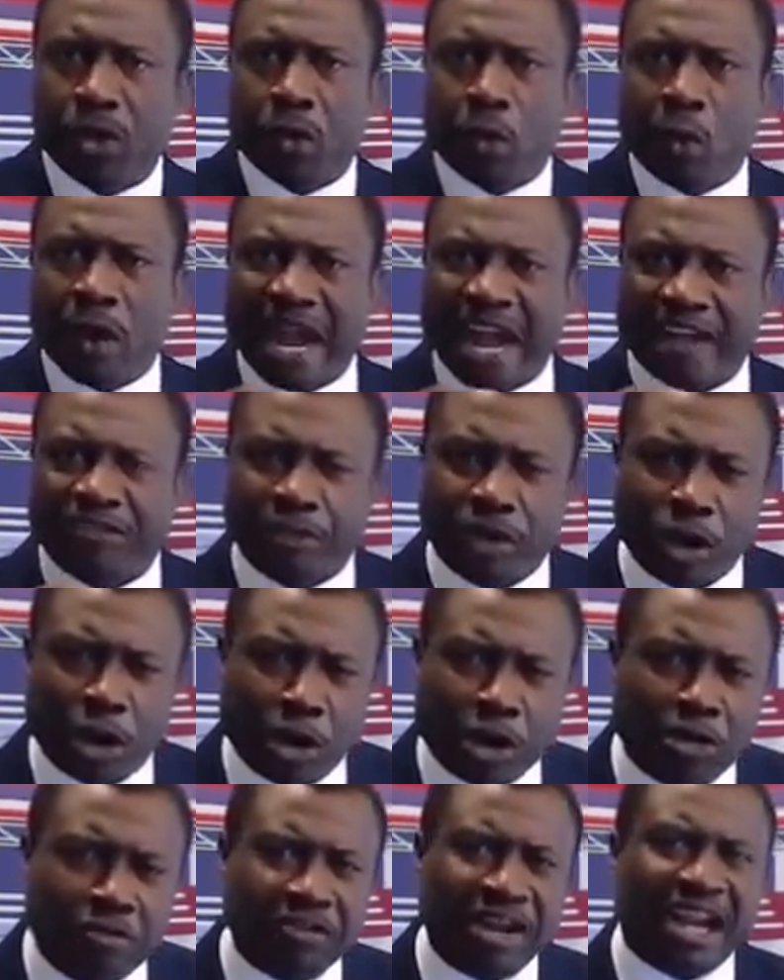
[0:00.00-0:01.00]
we have
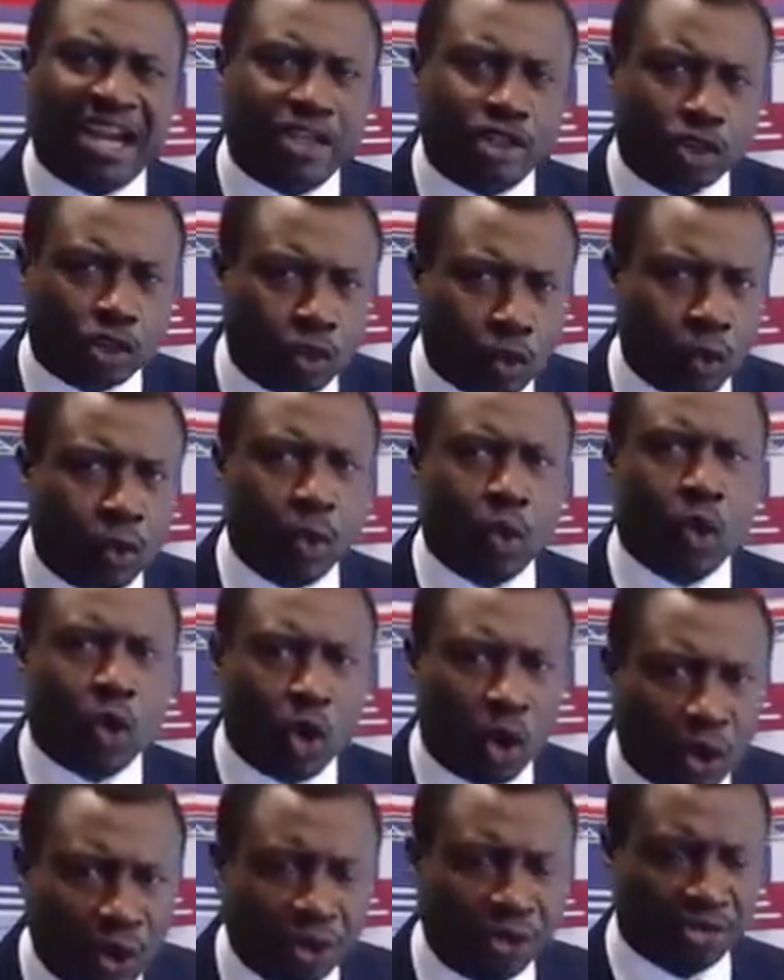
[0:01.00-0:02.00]
over
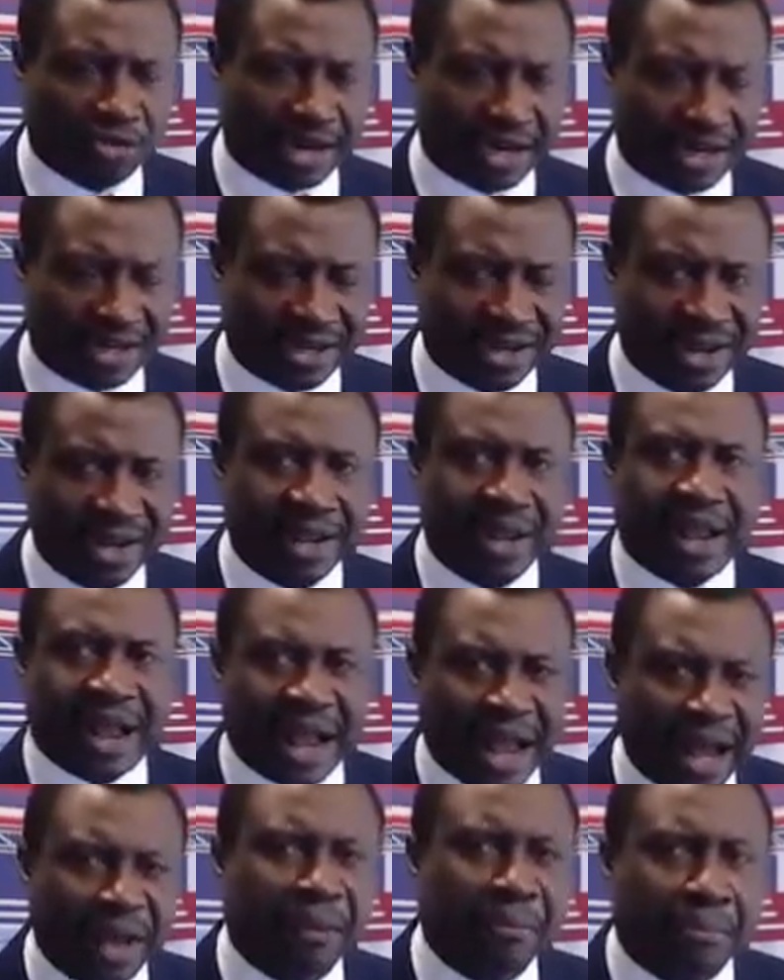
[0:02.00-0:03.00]
200
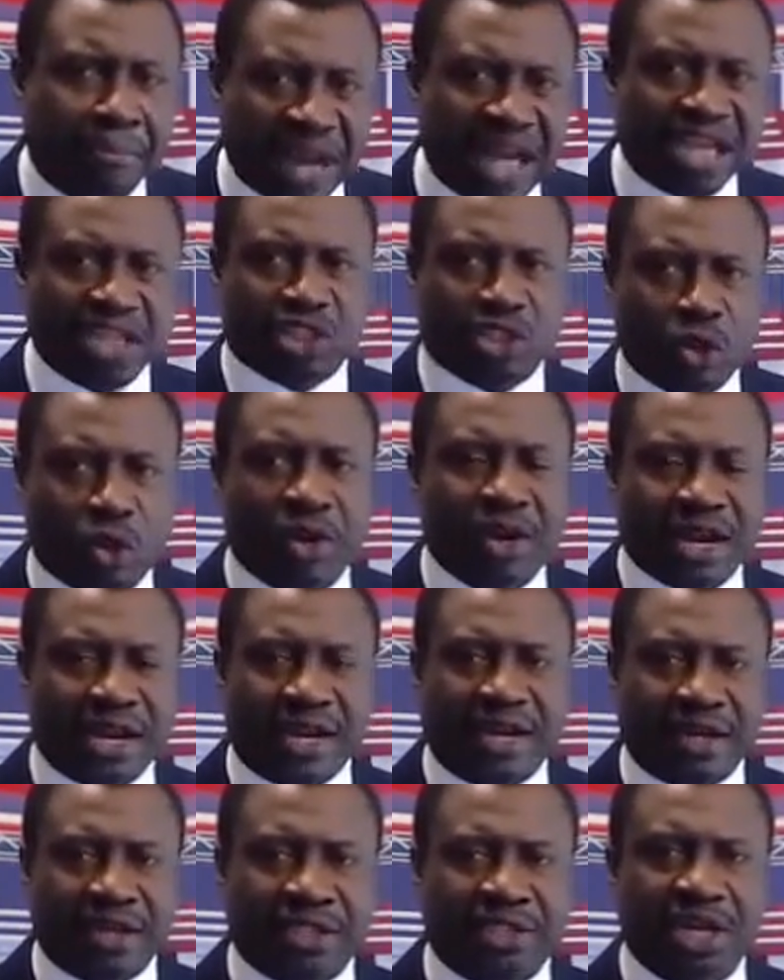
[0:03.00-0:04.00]

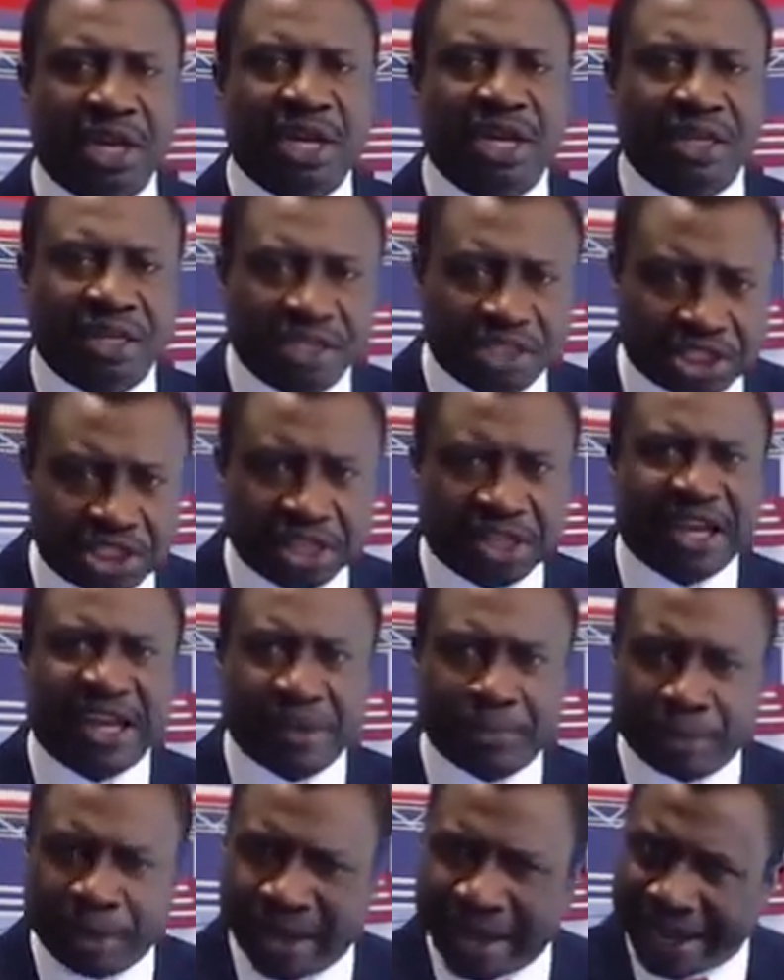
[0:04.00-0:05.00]
Ambazonians
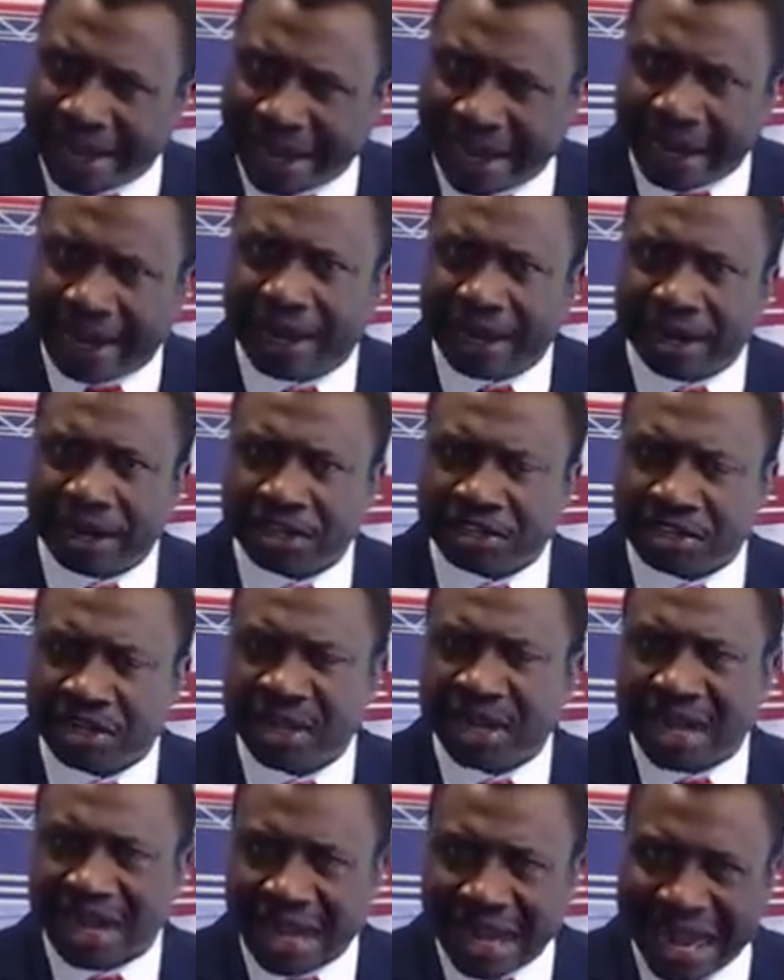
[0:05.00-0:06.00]
still being held
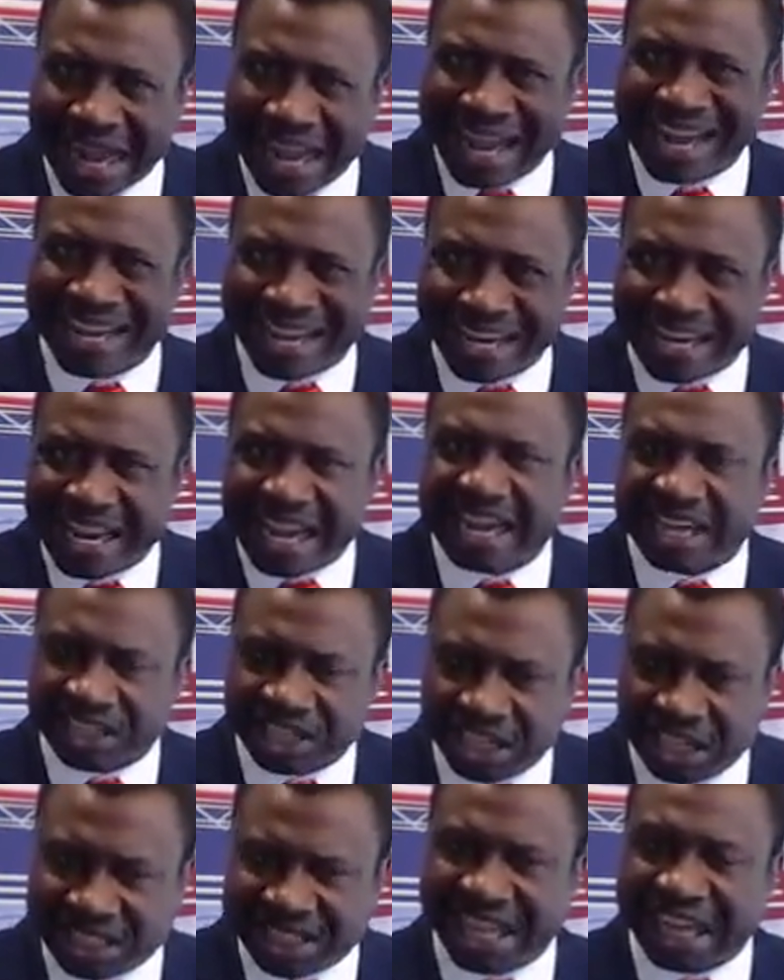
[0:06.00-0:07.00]
at that
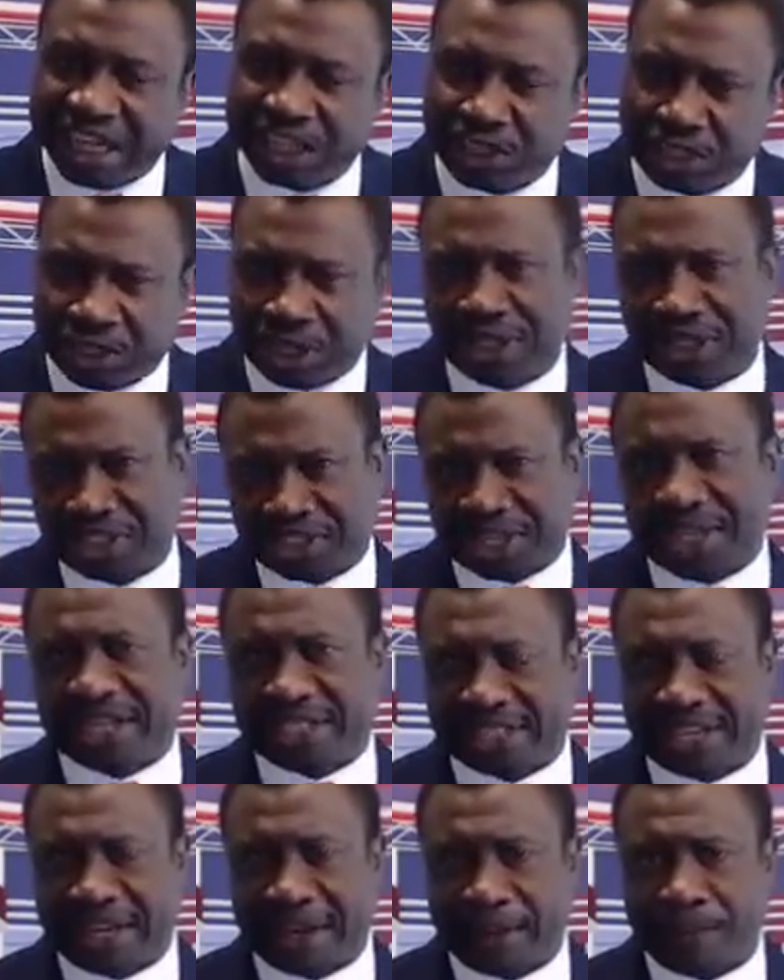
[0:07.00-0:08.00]
detention
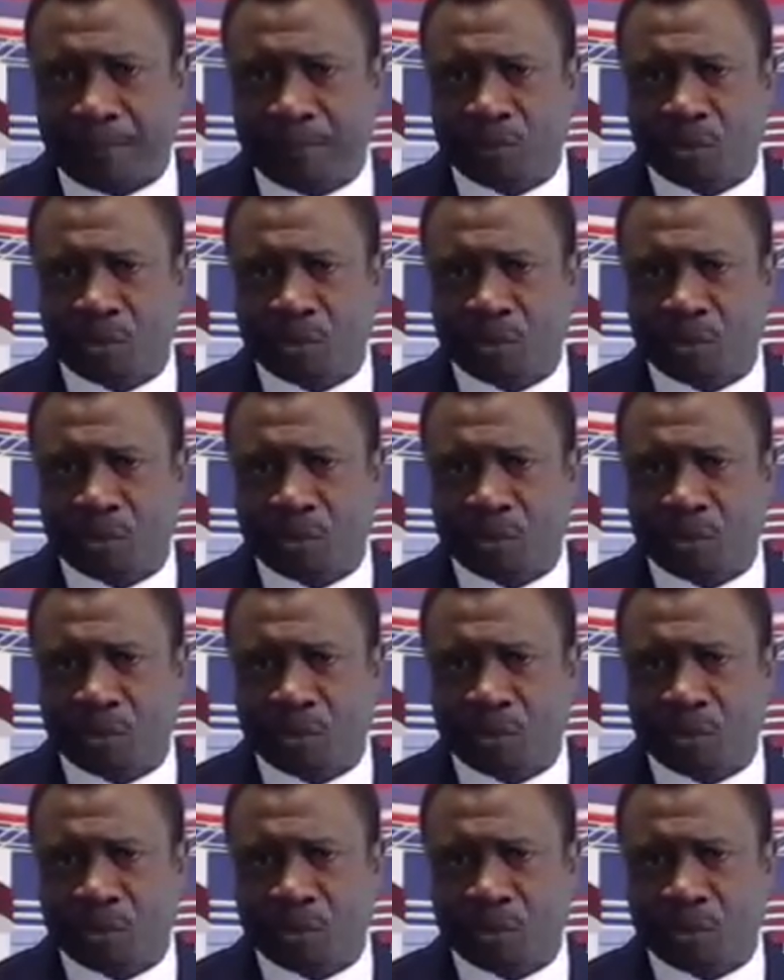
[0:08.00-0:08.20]
center.